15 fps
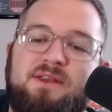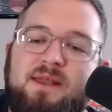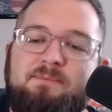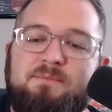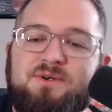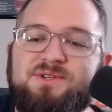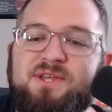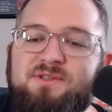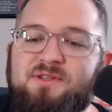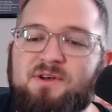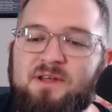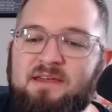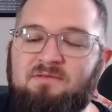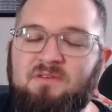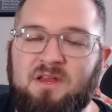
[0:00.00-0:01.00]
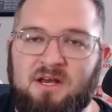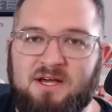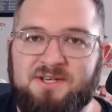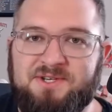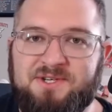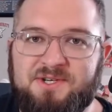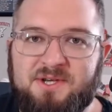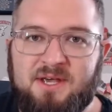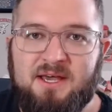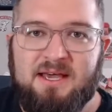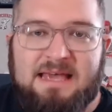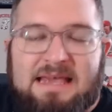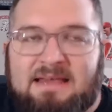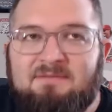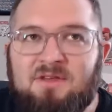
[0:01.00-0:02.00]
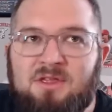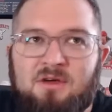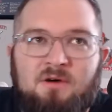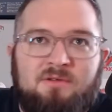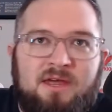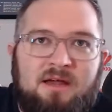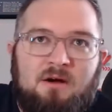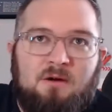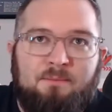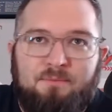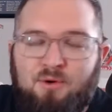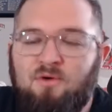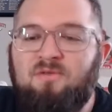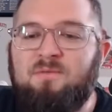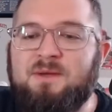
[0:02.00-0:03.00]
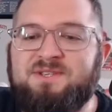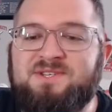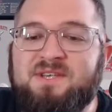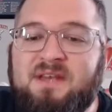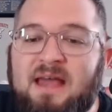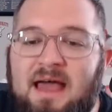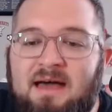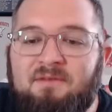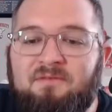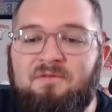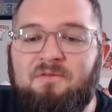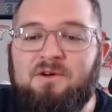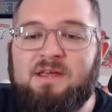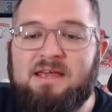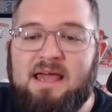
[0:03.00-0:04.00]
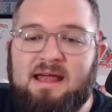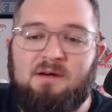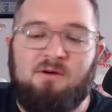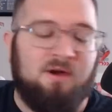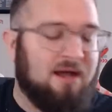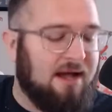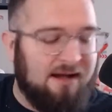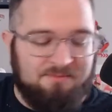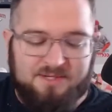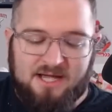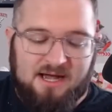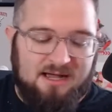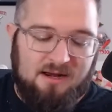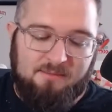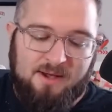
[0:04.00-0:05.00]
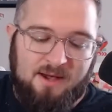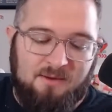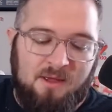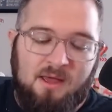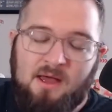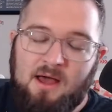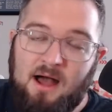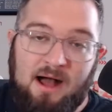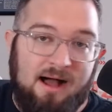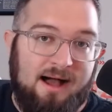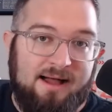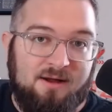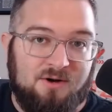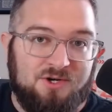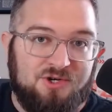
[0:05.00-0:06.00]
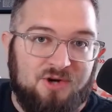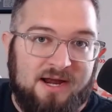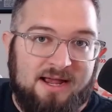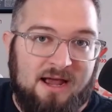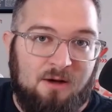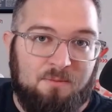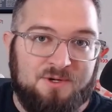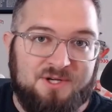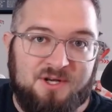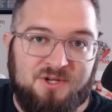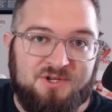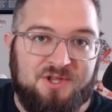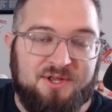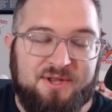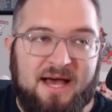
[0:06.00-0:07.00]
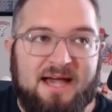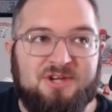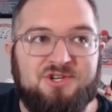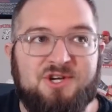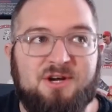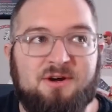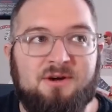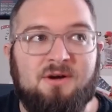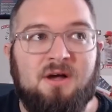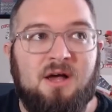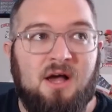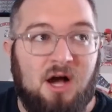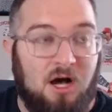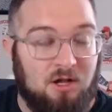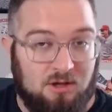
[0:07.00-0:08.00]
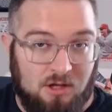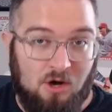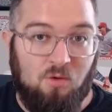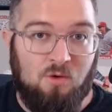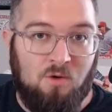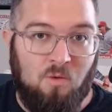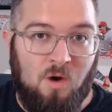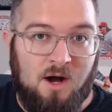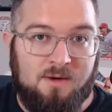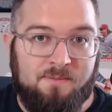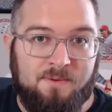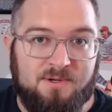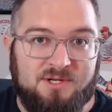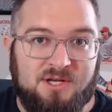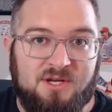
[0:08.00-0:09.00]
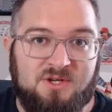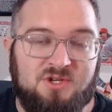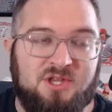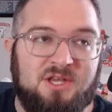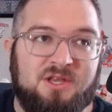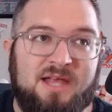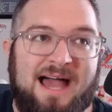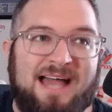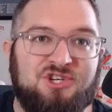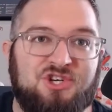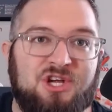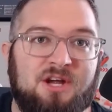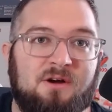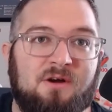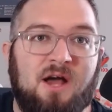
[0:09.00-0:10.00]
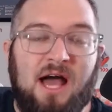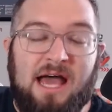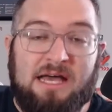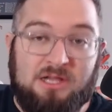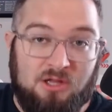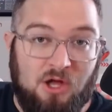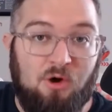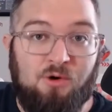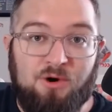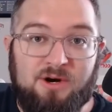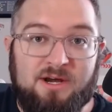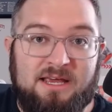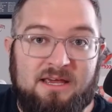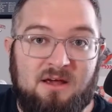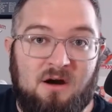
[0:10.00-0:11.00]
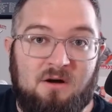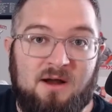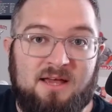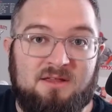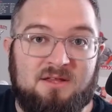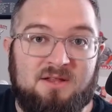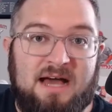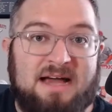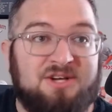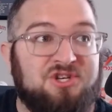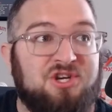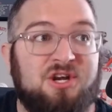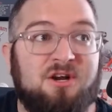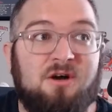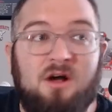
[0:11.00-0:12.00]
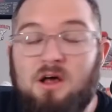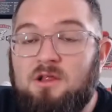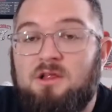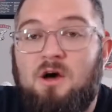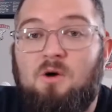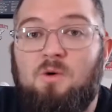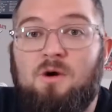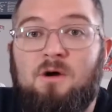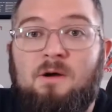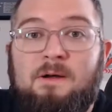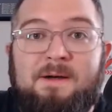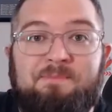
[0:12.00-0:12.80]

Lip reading: numbers that they're giving us, even though they are improvements in every area, I'm talking about a higher strikeout percentage than last year, a lower walk percentage than last year, a lower ERA than last year, a lower